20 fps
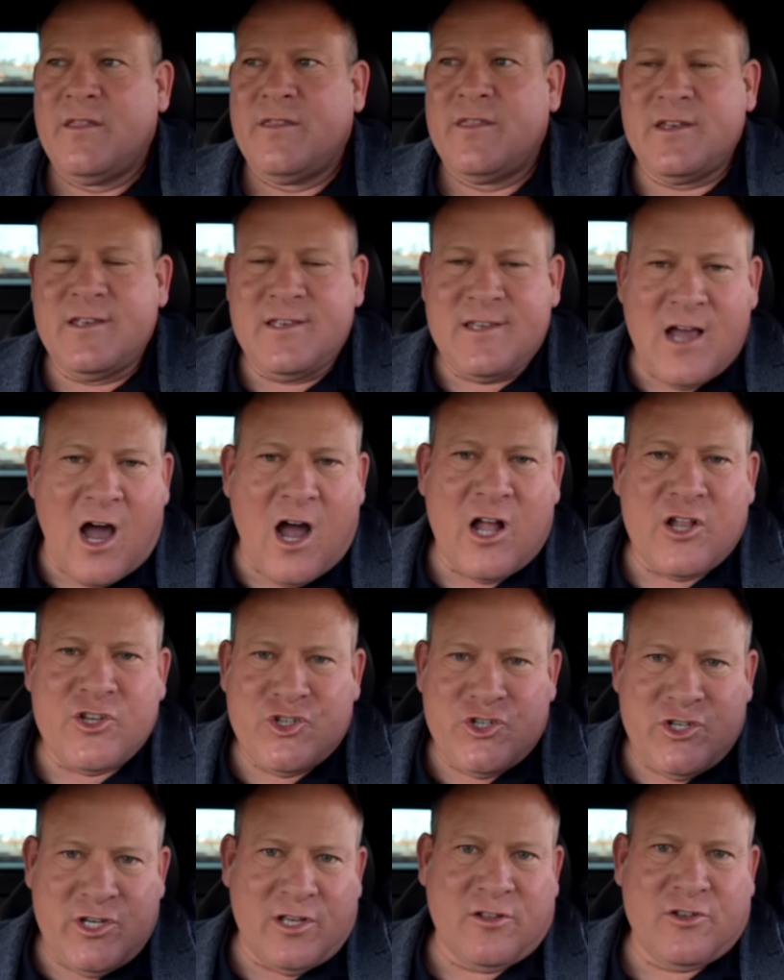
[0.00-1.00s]
the
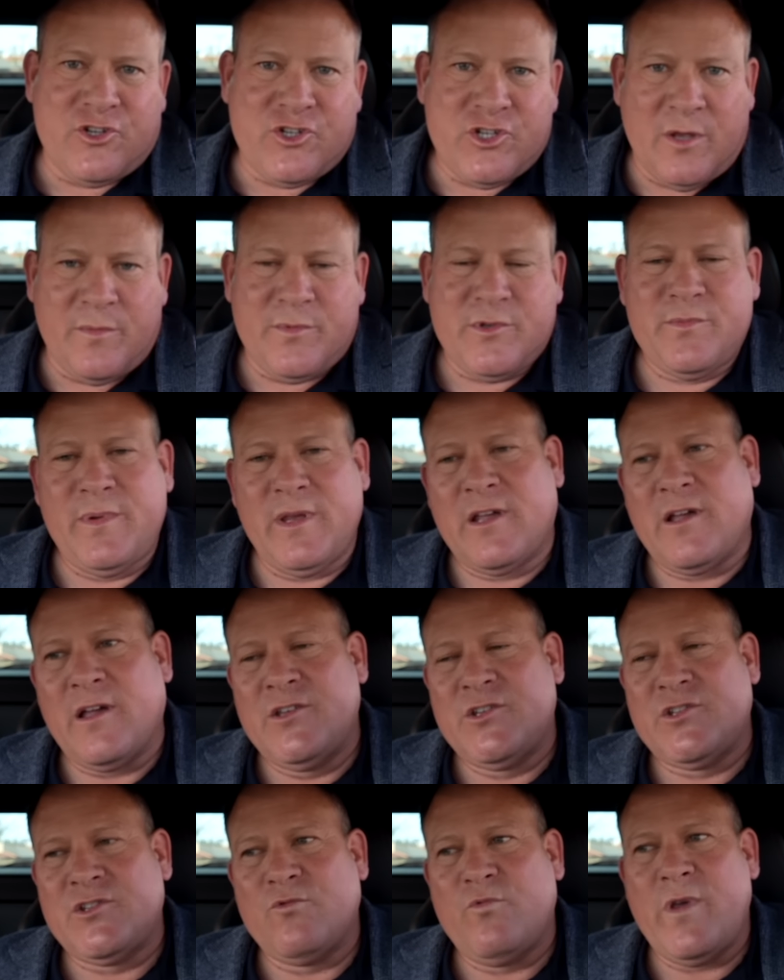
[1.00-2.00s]
Dodge dealerships,
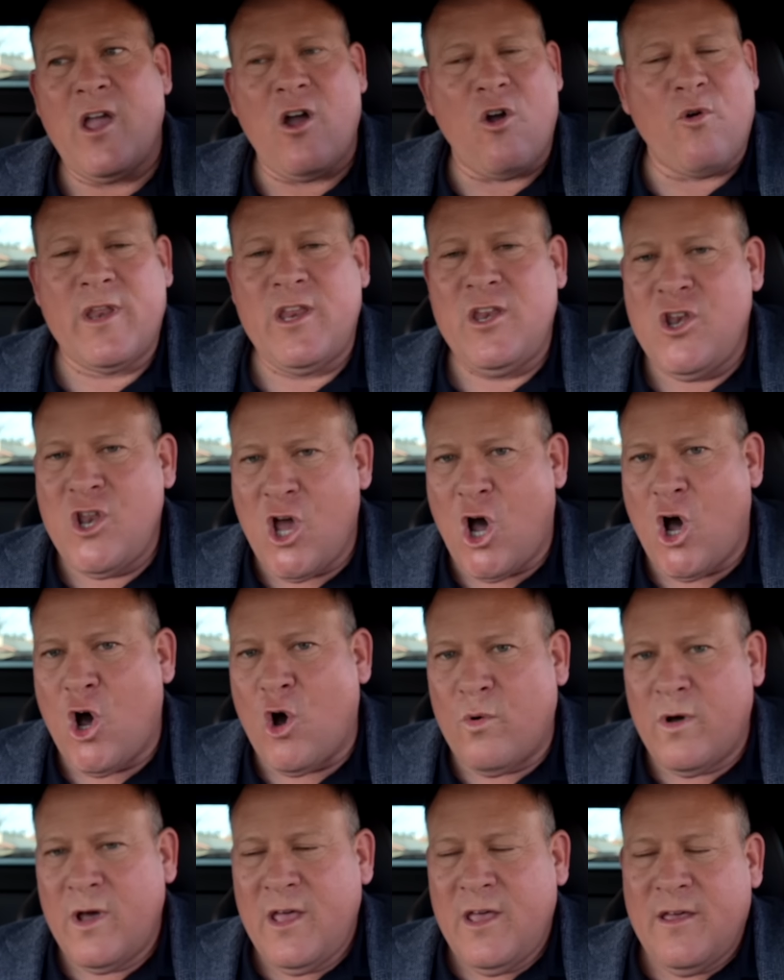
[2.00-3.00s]
because we already
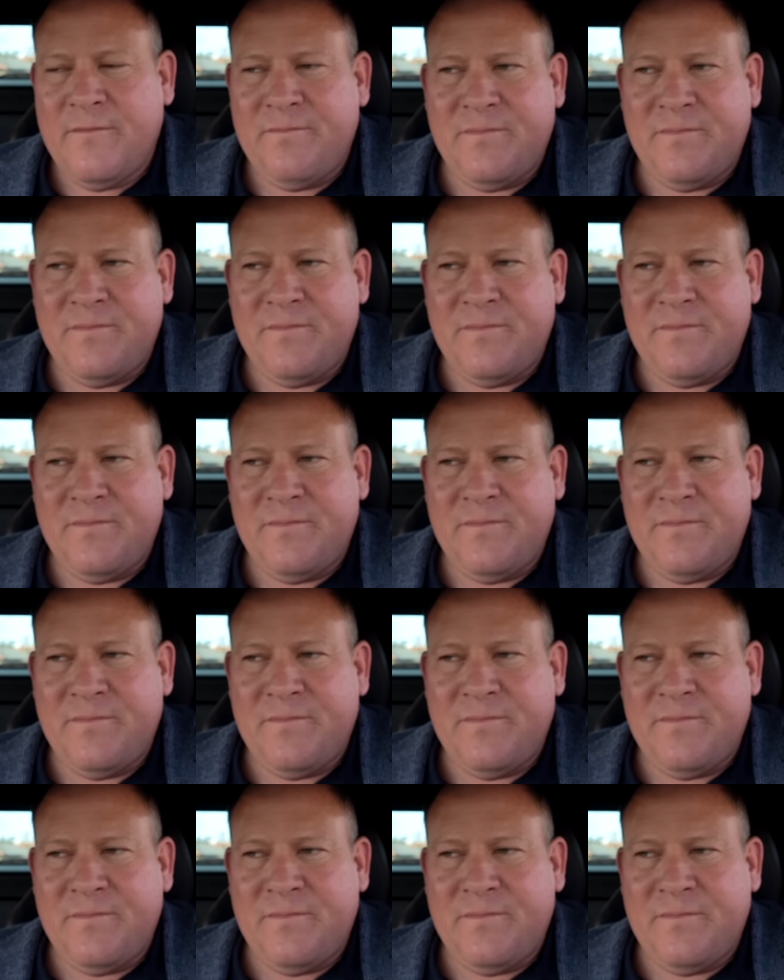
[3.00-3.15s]
know